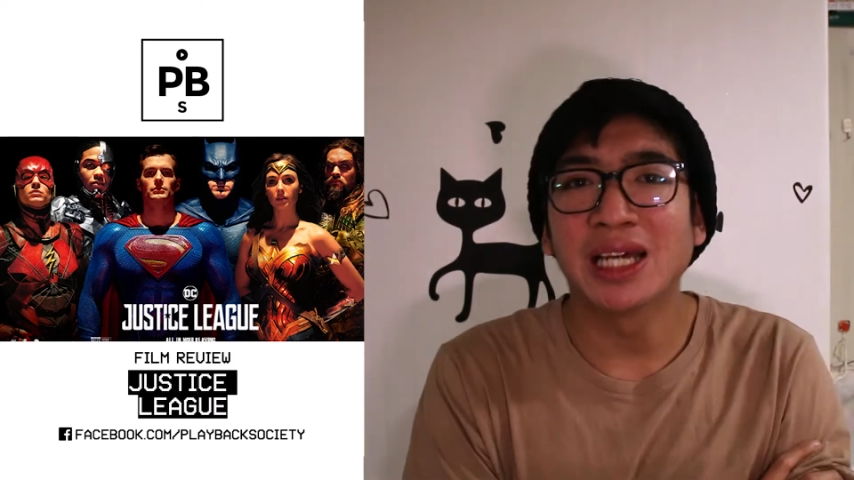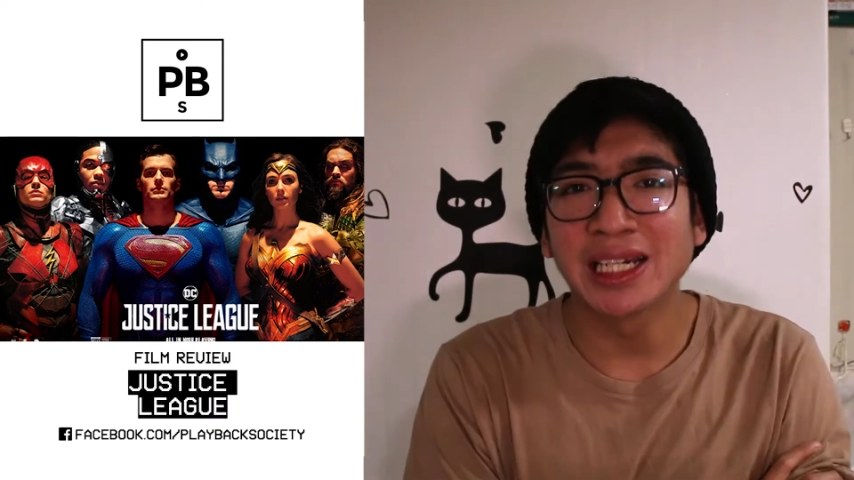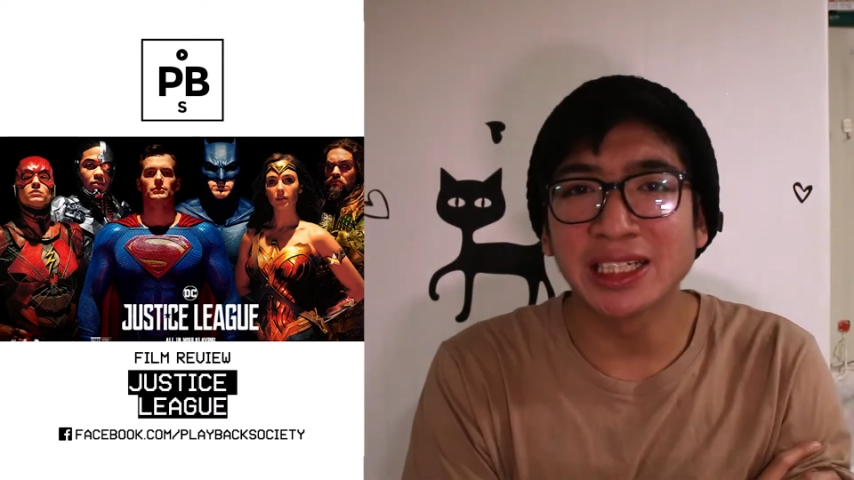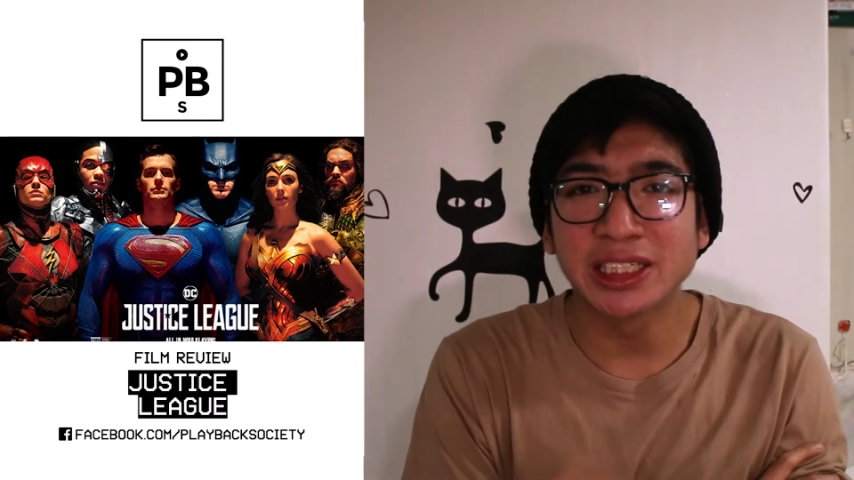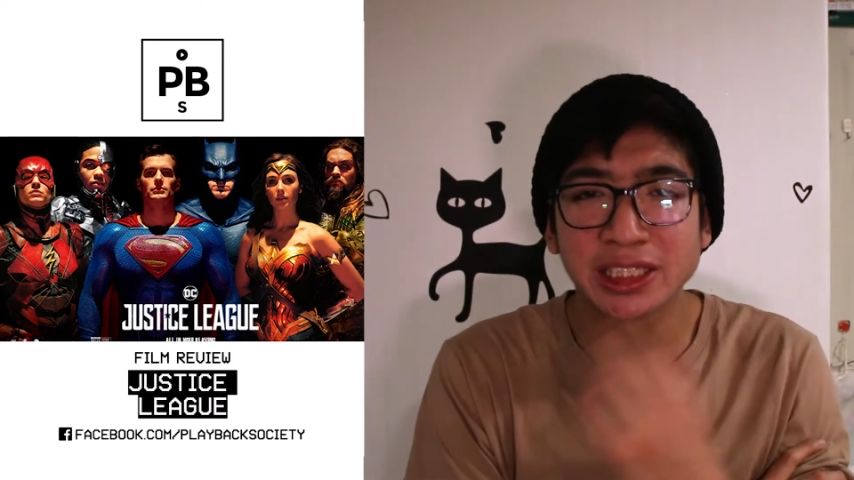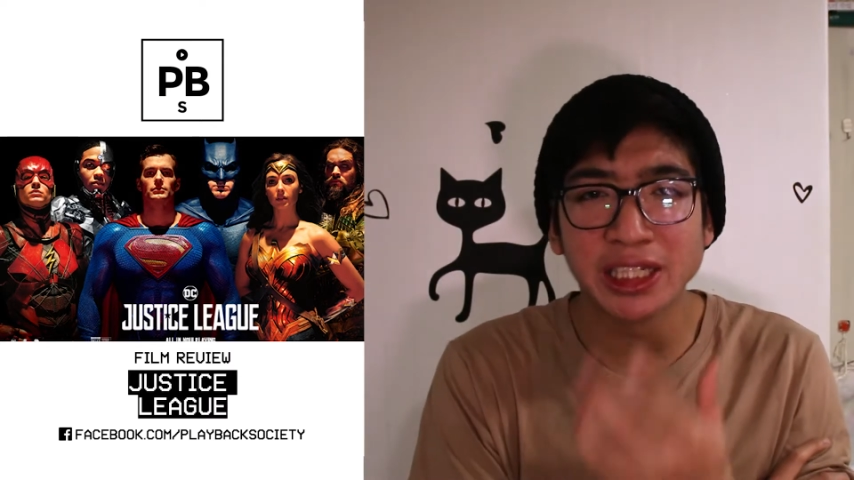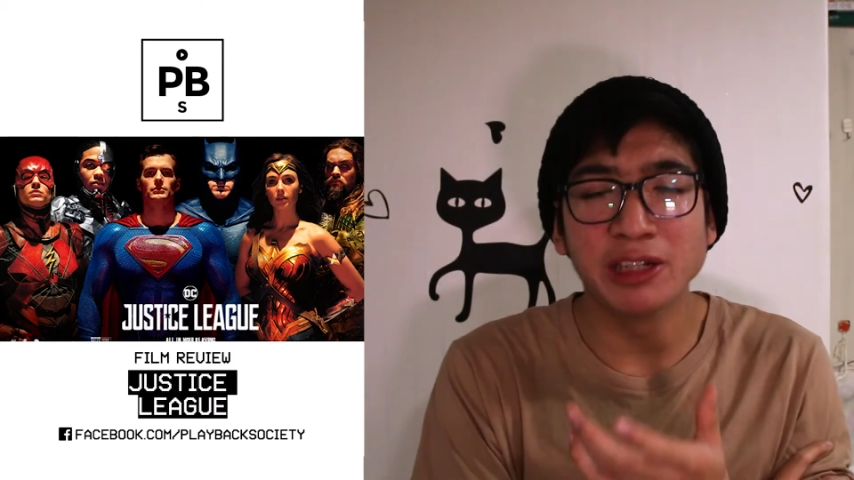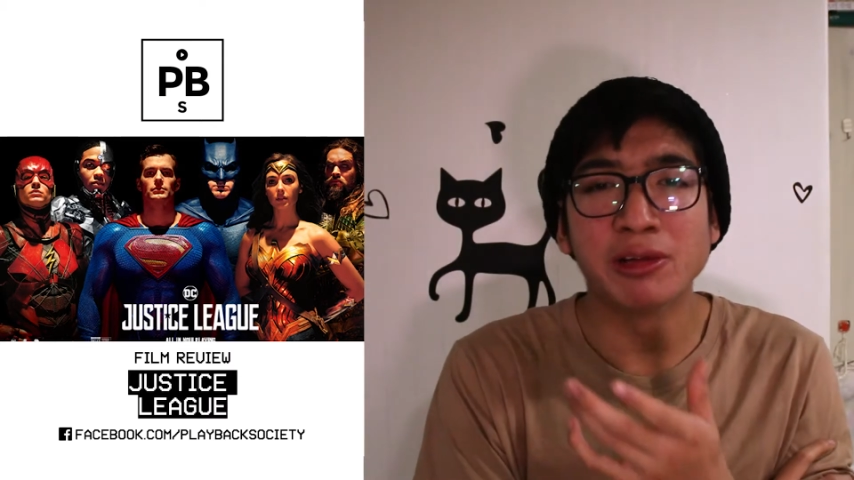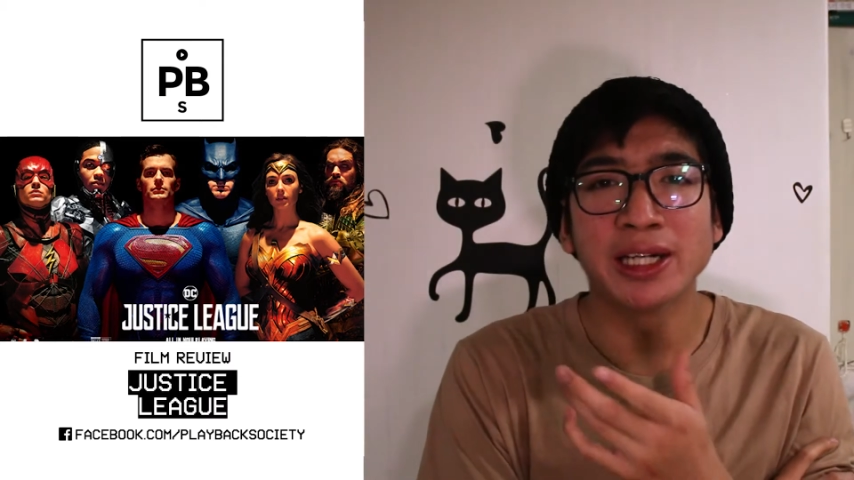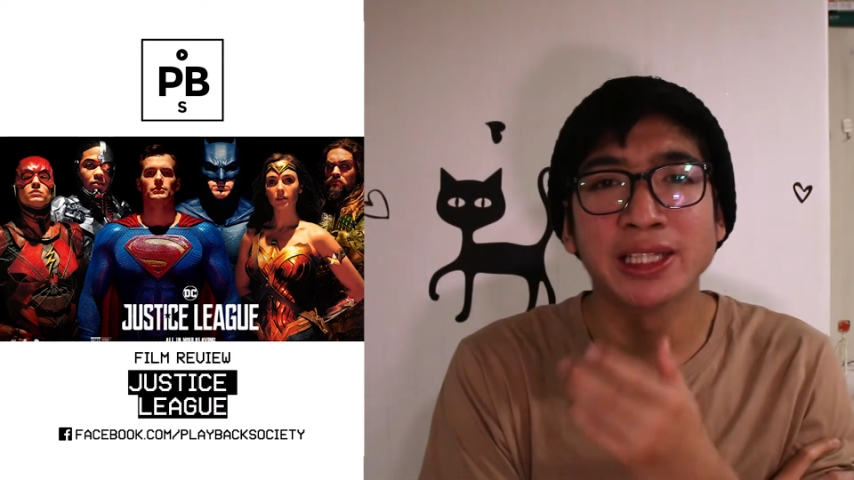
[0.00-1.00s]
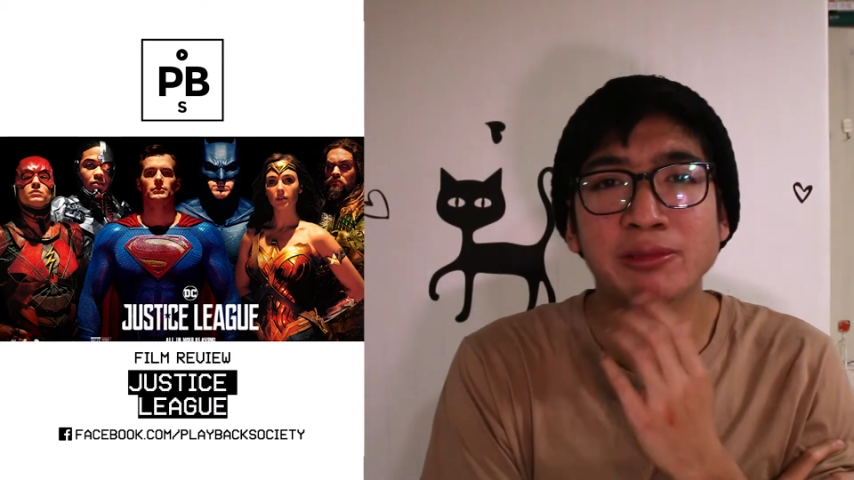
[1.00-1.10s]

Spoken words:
I can see why they